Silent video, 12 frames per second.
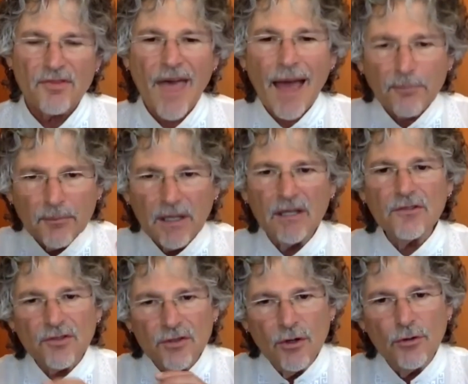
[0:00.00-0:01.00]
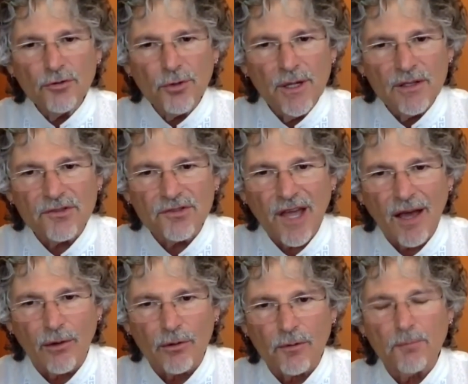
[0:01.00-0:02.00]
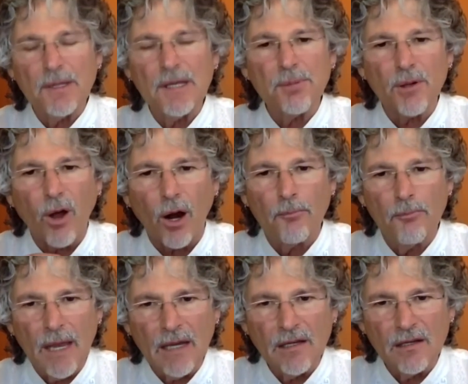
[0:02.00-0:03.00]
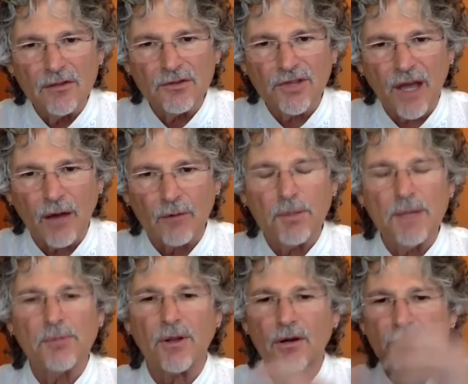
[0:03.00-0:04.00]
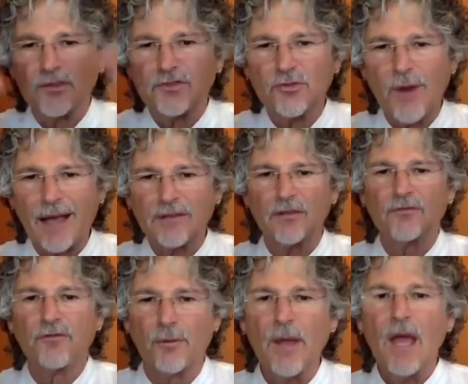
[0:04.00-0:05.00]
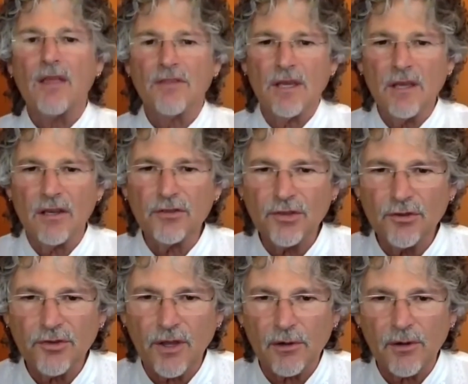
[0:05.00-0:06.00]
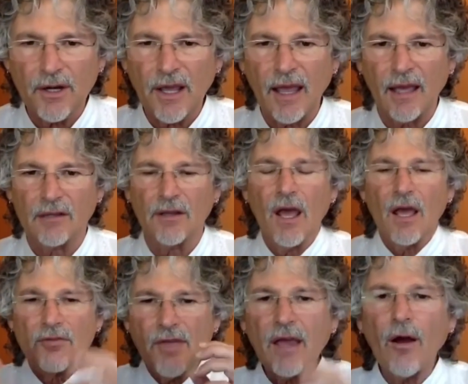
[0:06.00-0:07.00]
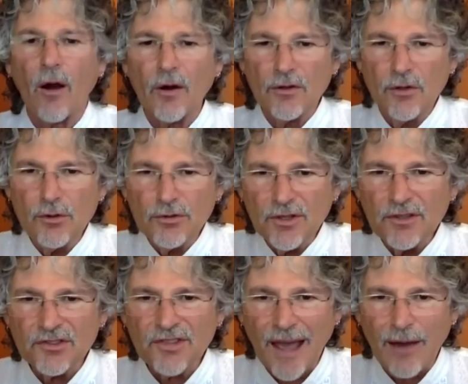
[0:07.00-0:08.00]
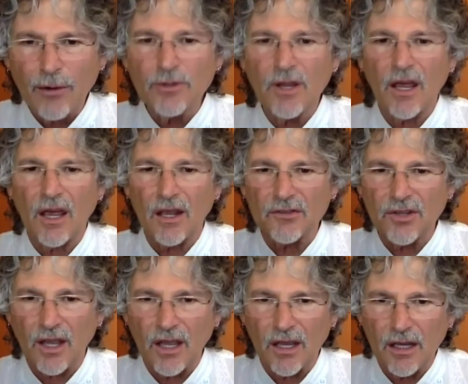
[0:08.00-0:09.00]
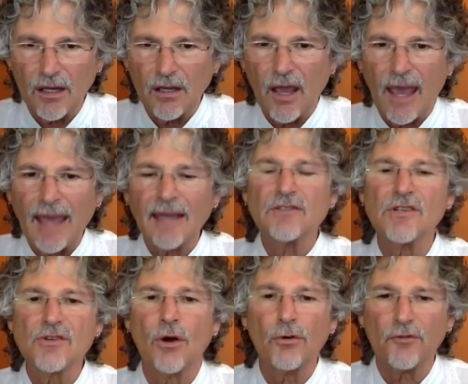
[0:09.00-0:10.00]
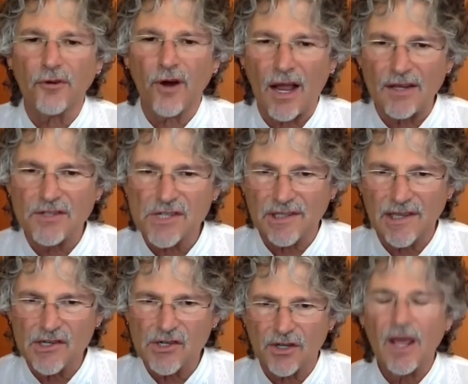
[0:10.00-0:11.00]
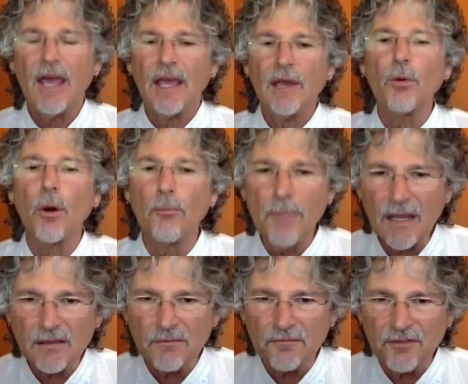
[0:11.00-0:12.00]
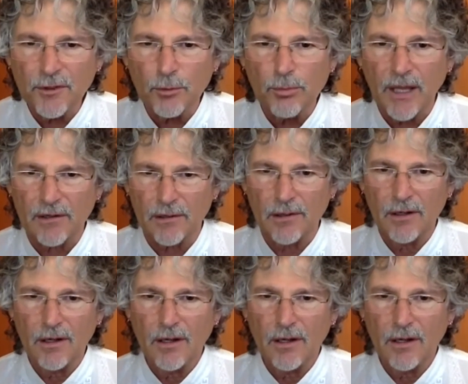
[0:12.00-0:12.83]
That means nutrient sound. People are making sound. People are distracted from the issues that are at hand. They are using sound as an antidote for isolation. It will make them feel better.